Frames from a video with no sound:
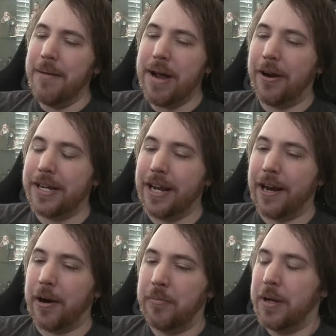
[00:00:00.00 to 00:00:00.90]
I'm out
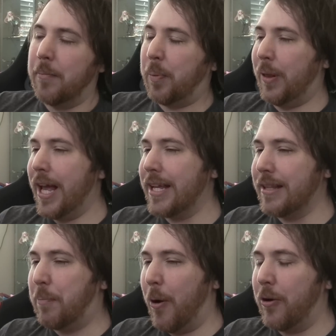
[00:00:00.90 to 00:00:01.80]
here
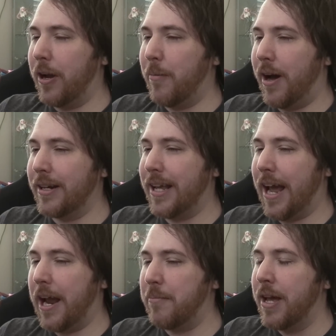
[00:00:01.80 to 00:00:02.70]
playing the Pokemon
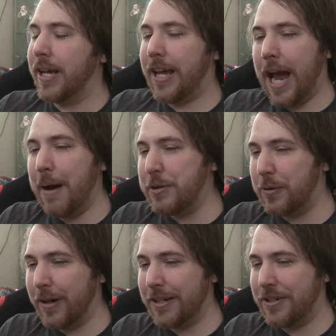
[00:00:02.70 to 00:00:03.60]
game,
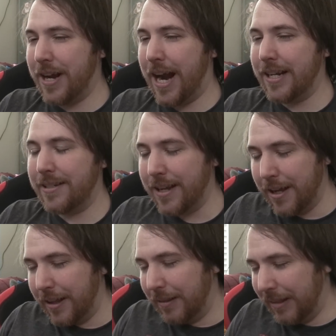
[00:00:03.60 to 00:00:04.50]
capturing
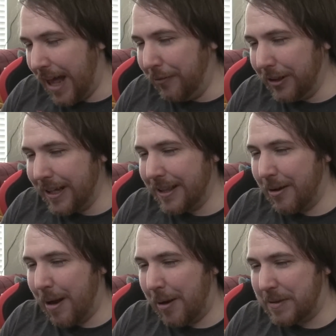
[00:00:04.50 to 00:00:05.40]
shinies, leveling
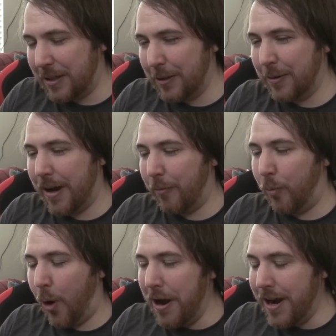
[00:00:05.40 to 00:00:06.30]
them up to
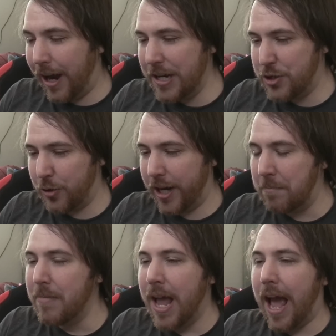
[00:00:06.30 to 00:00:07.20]

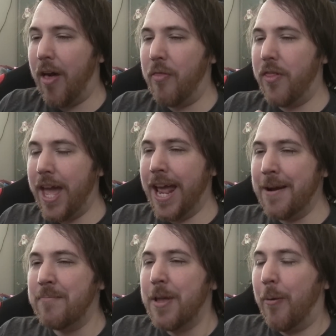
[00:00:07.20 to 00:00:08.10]
100, and
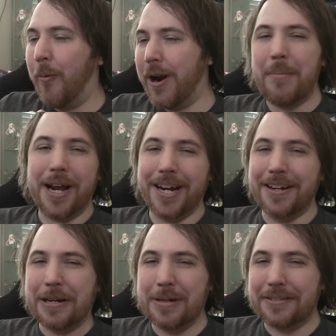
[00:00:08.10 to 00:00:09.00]
then what am I
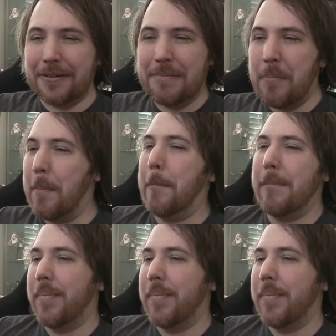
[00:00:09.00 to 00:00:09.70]
gonna do with them?